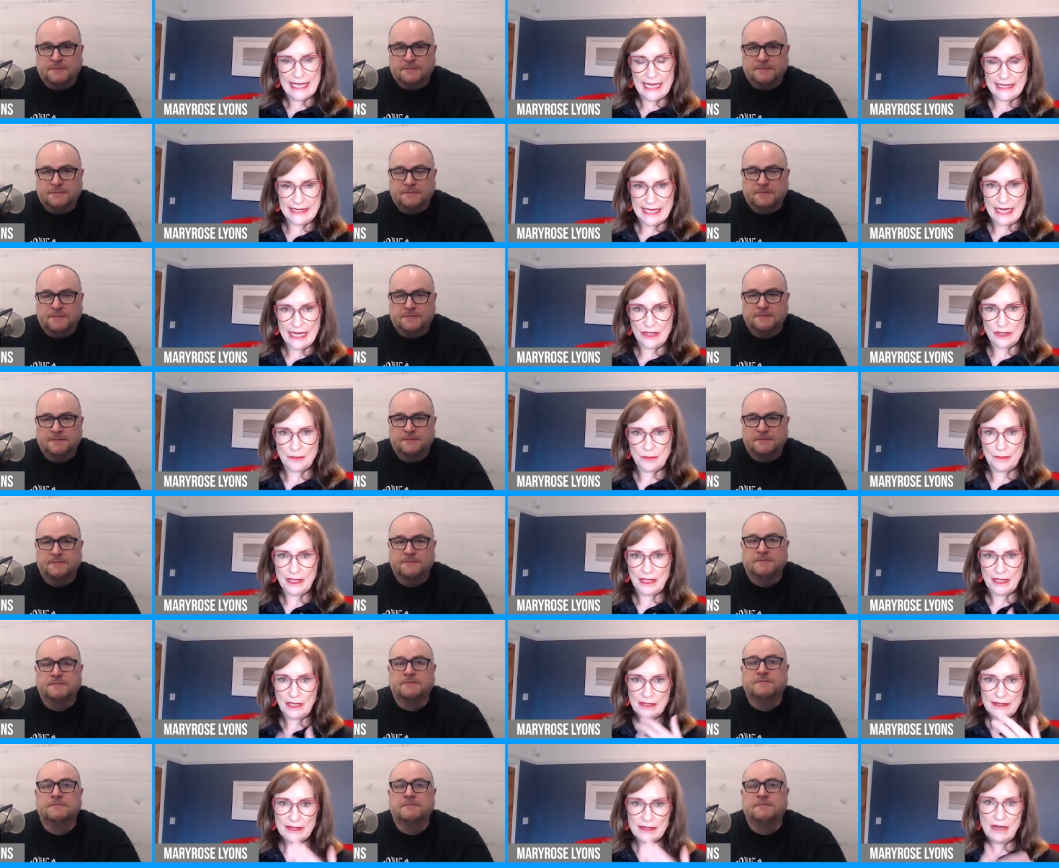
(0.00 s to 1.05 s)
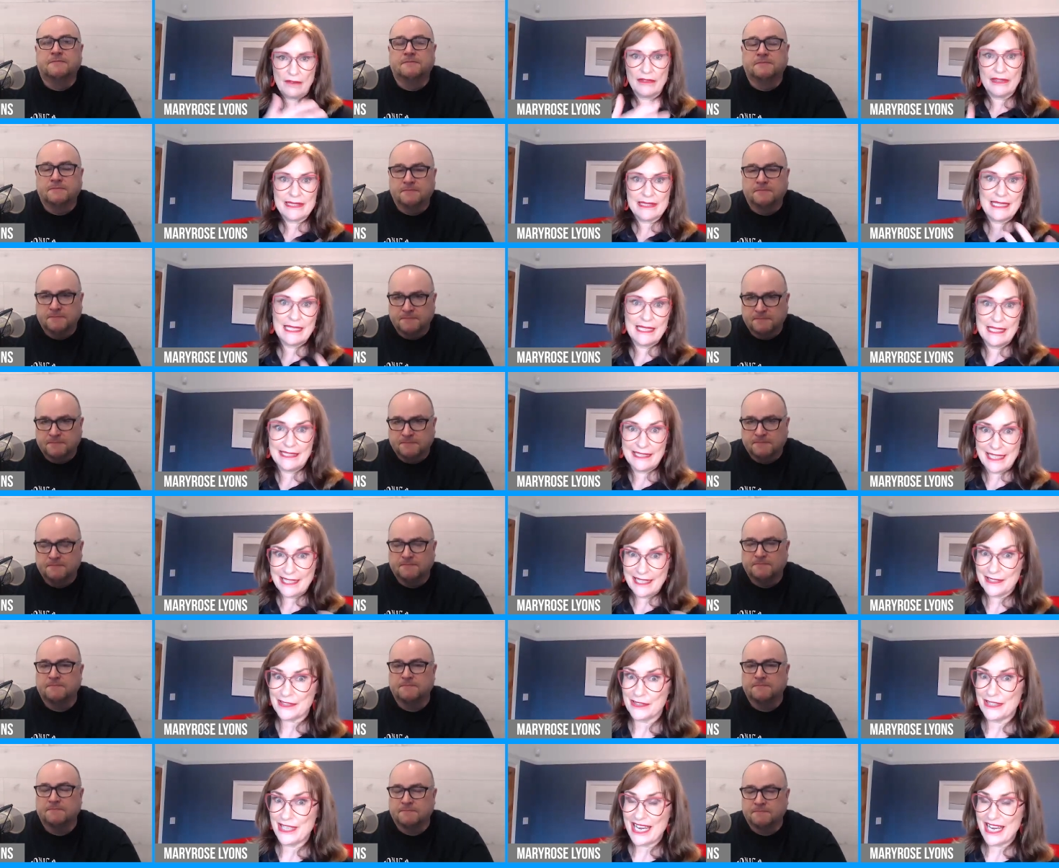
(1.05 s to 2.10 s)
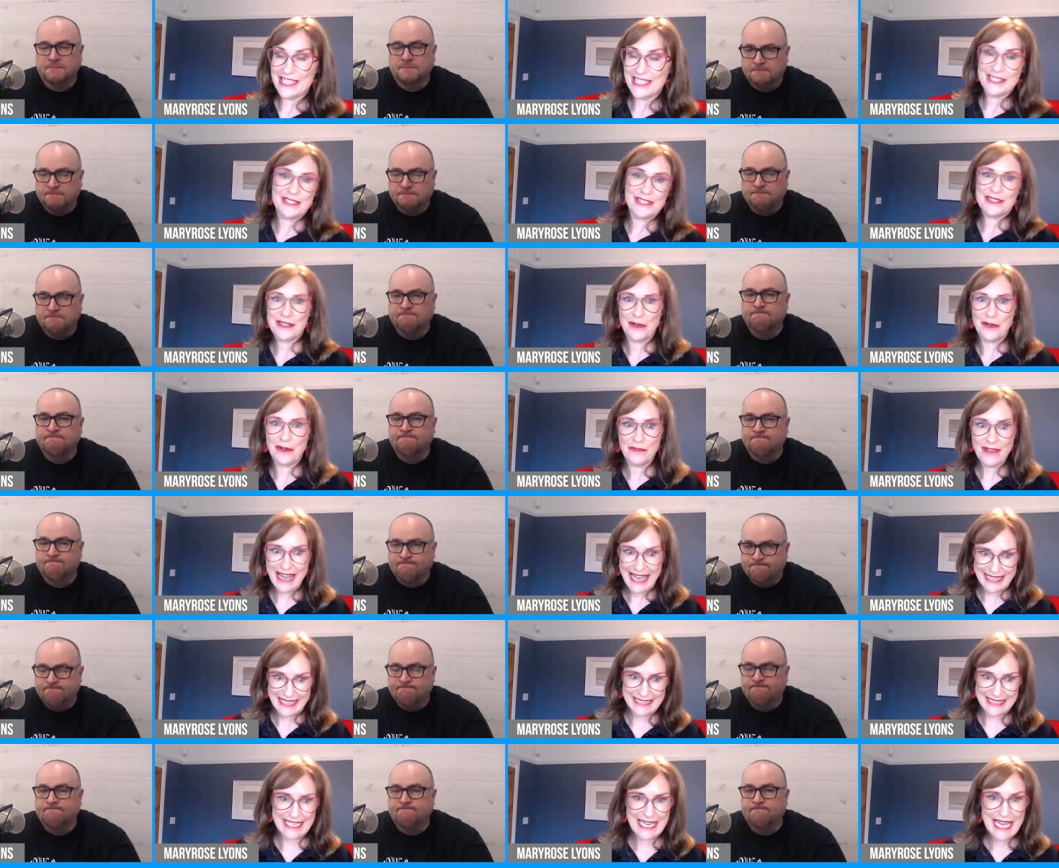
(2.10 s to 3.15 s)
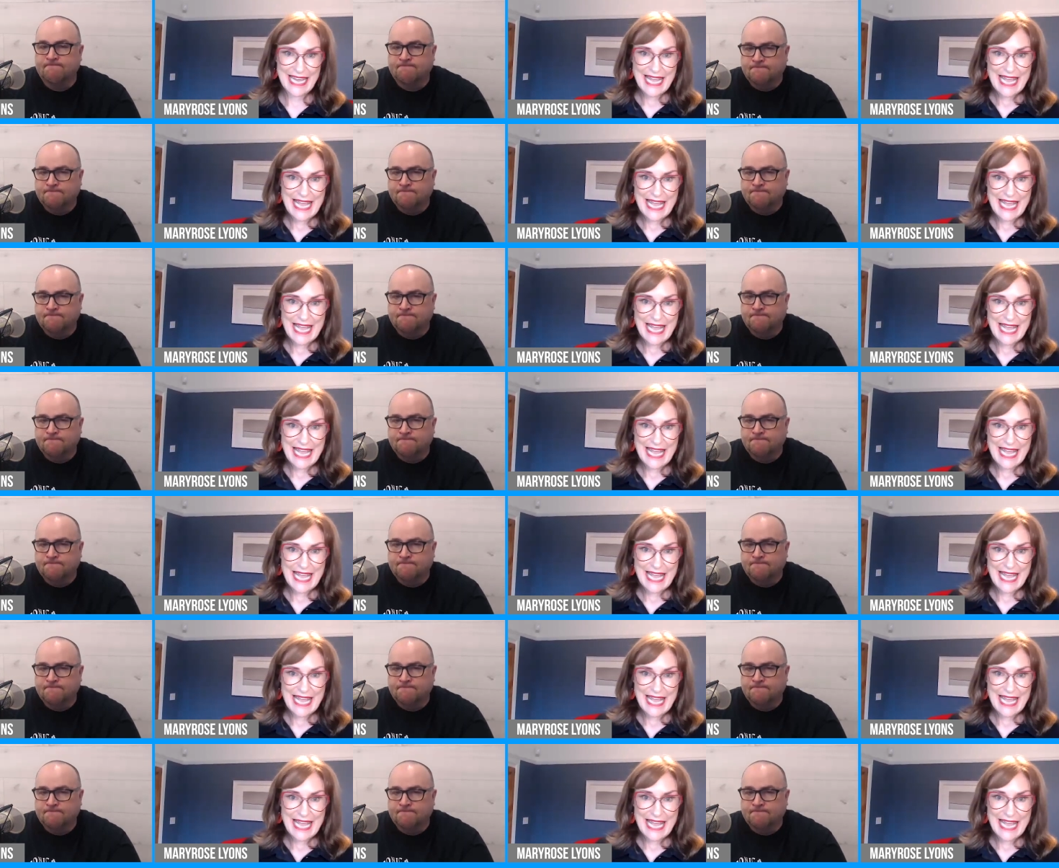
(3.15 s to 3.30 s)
Speaker 1: set out because obviously things are changing so fast.